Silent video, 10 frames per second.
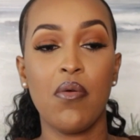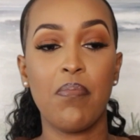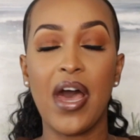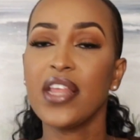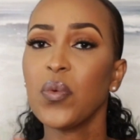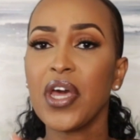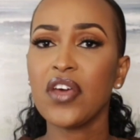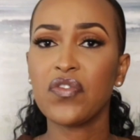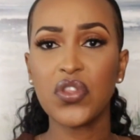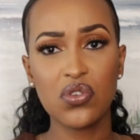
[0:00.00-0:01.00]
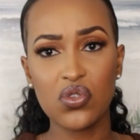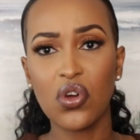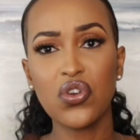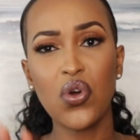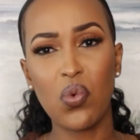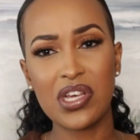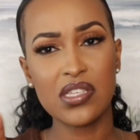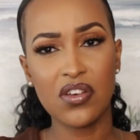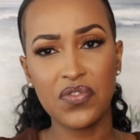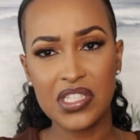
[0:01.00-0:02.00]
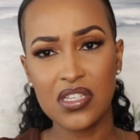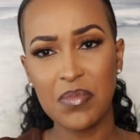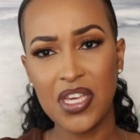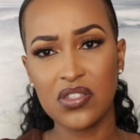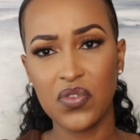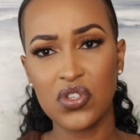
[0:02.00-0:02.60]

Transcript: By the way, for those who don't know what self-esteem is,